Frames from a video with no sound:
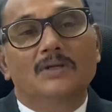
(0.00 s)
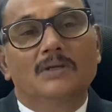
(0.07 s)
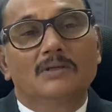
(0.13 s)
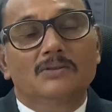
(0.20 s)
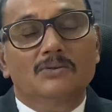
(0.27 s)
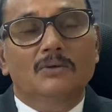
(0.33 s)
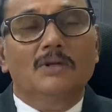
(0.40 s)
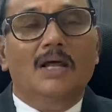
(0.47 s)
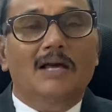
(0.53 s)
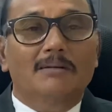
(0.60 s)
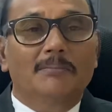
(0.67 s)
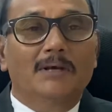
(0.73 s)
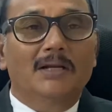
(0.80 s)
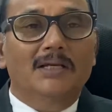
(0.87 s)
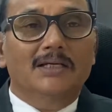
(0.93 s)
So
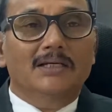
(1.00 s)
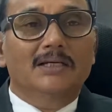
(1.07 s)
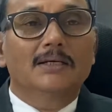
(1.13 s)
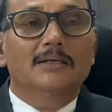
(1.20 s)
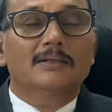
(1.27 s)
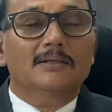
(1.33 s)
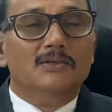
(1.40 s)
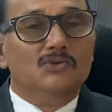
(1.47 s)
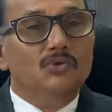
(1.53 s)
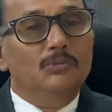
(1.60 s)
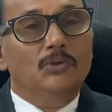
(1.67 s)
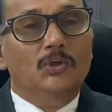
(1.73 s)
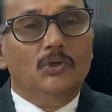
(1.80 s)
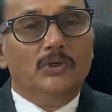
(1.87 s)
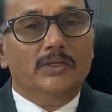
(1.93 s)
normally the suo
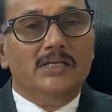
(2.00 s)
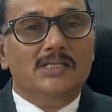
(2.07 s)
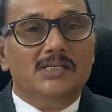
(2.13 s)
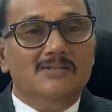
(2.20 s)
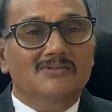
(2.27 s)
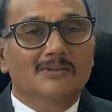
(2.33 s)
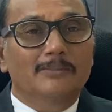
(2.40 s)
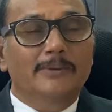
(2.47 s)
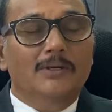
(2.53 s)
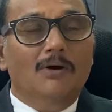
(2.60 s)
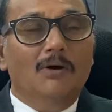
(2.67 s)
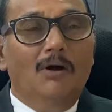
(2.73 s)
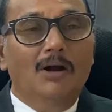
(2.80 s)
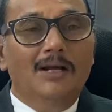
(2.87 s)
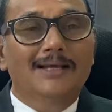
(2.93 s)
motu cases will be
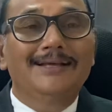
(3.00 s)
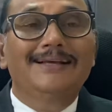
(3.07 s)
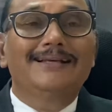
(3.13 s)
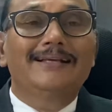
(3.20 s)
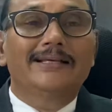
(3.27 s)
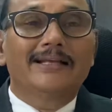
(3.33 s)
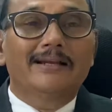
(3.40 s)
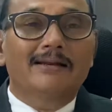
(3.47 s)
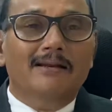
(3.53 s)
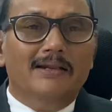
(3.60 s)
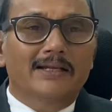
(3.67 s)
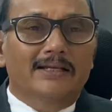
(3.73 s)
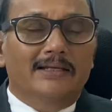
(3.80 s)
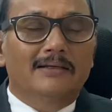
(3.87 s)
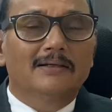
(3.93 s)
called in
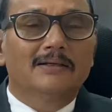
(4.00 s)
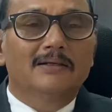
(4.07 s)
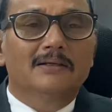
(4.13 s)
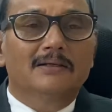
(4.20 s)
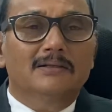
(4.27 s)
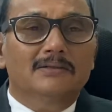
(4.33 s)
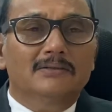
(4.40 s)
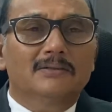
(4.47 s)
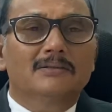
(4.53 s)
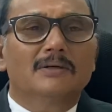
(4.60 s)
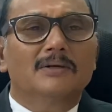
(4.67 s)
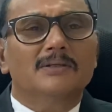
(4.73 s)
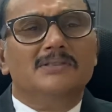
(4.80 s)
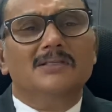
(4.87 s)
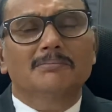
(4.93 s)
re.
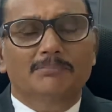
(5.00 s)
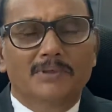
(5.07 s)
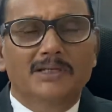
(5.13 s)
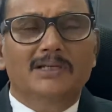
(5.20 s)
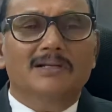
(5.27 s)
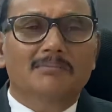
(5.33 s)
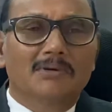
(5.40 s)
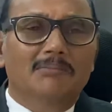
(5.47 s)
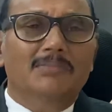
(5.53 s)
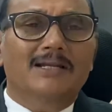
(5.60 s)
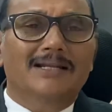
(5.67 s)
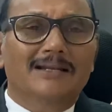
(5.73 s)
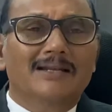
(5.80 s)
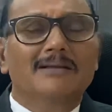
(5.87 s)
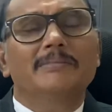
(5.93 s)
So simply remember,
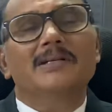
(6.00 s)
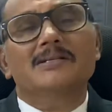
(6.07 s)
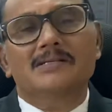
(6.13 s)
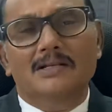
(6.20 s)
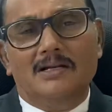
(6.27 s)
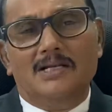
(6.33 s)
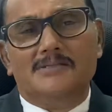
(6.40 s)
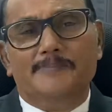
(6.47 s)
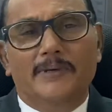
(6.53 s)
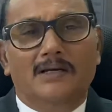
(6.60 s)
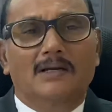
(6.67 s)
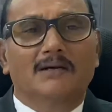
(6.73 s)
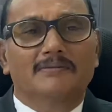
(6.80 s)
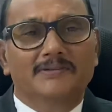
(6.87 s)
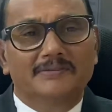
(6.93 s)
in re means in respect
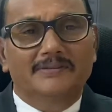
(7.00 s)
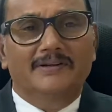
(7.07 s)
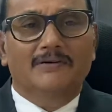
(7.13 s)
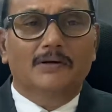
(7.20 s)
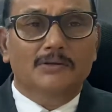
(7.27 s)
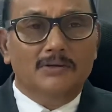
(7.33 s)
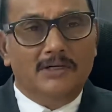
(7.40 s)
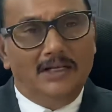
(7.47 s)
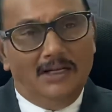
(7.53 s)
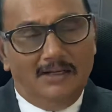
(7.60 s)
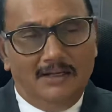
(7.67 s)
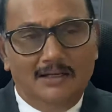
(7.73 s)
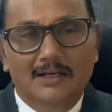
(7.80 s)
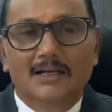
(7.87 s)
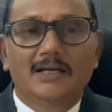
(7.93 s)
of. If I want to tell,
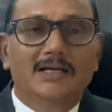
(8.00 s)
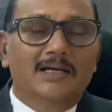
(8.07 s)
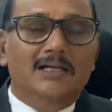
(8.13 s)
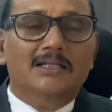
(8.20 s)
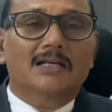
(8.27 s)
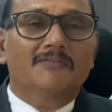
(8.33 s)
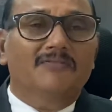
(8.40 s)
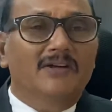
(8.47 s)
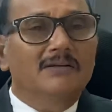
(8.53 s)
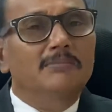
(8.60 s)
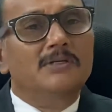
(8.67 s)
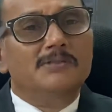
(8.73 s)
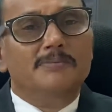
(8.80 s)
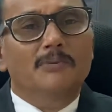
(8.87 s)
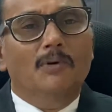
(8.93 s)
another 5
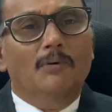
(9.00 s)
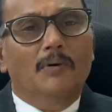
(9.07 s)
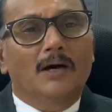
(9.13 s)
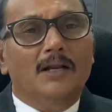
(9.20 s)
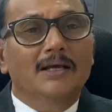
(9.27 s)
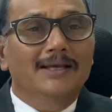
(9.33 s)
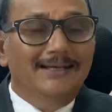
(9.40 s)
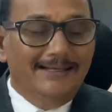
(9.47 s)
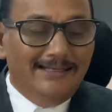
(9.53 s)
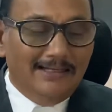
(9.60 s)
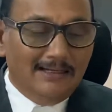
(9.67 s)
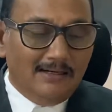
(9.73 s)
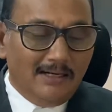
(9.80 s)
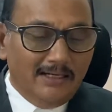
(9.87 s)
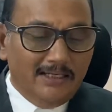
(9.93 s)
minutes will be over.
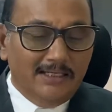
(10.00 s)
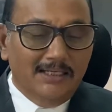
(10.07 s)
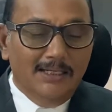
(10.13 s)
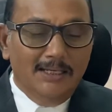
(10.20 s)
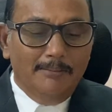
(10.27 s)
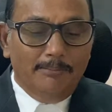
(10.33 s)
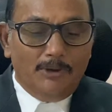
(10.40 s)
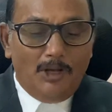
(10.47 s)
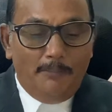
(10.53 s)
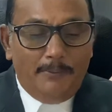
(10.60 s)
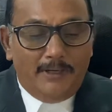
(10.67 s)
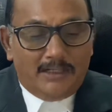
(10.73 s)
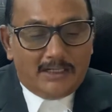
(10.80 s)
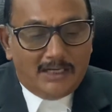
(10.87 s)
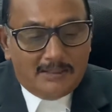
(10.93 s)
In re,
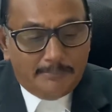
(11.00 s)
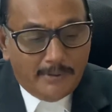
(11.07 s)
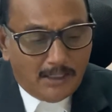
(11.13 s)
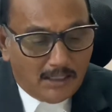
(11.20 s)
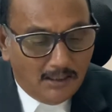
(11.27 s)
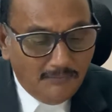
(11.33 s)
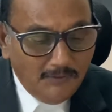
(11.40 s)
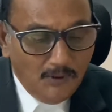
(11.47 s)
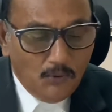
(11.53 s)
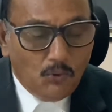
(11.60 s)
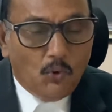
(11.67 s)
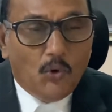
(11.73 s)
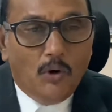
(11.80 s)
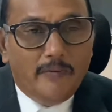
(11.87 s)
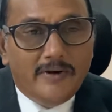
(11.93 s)
proper treatment of
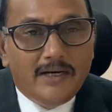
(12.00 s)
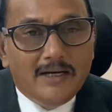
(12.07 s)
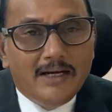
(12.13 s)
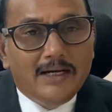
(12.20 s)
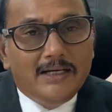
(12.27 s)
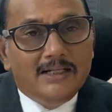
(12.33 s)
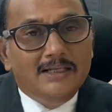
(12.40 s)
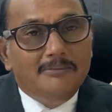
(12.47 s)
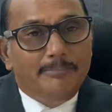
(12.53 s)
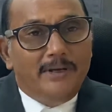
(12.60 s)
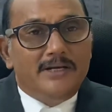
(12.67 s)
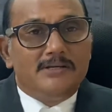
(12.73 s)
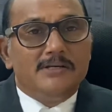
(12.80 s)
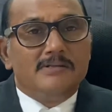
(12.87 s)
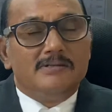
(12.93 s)
COVID-19
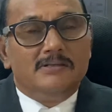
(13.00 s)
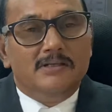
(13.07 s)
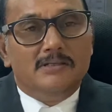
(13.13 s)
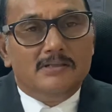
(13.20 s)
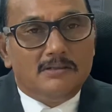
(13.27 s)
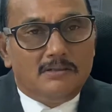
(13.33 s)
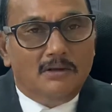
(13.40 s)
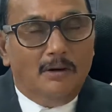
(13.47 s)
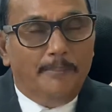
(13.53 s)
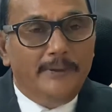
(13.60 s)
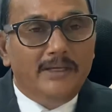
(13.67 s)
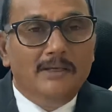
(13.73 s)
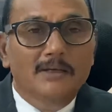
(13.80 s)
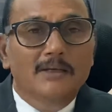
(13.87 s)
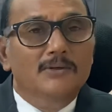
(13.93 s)
patients. This is the topic.